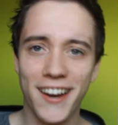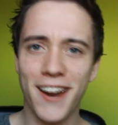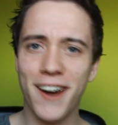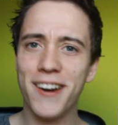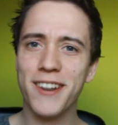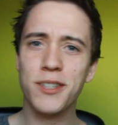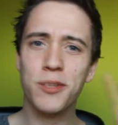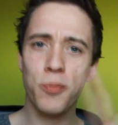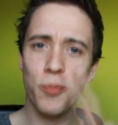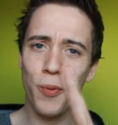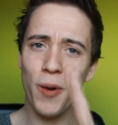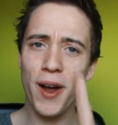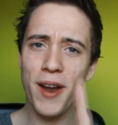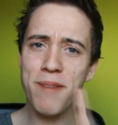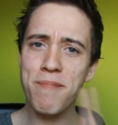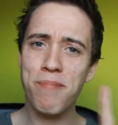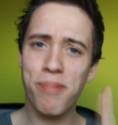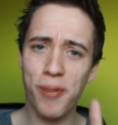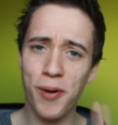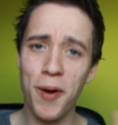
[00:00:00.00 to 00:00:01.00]
Now, there's
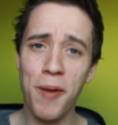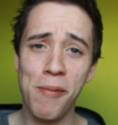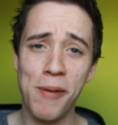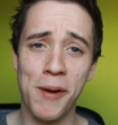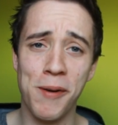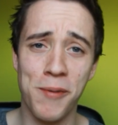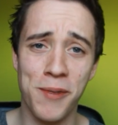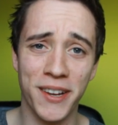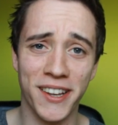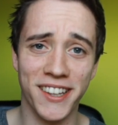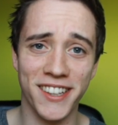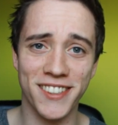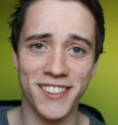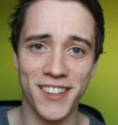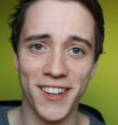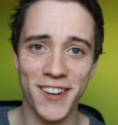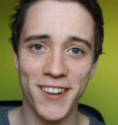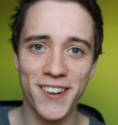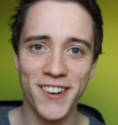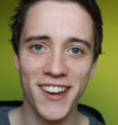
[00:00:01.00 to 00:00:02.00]
one problem with this
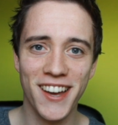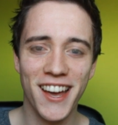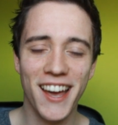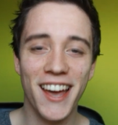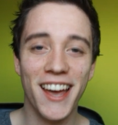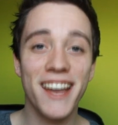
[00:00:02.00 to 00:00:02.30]
though,